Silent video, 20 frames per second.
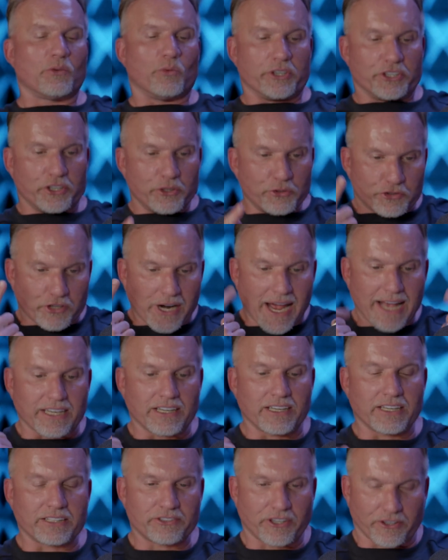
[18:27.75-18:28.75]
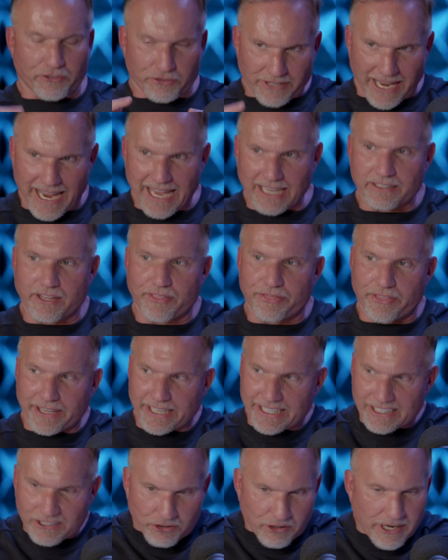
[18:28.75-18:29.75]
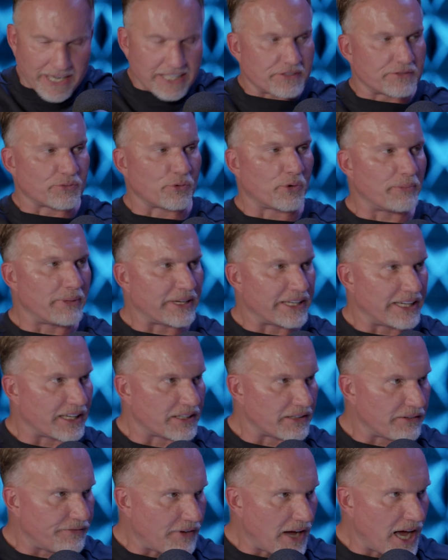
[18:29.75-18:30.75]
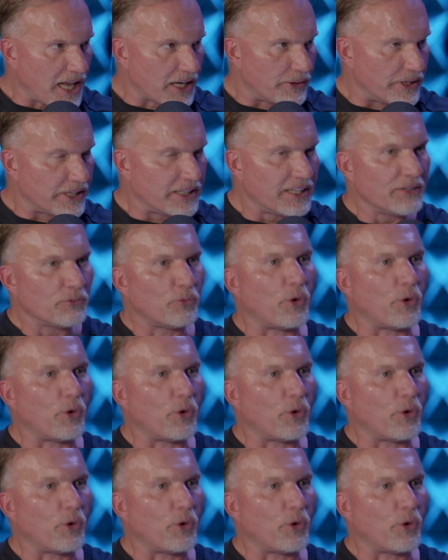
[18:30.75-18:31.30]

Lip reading: When you try to understand a thing, grace will begin to follow it.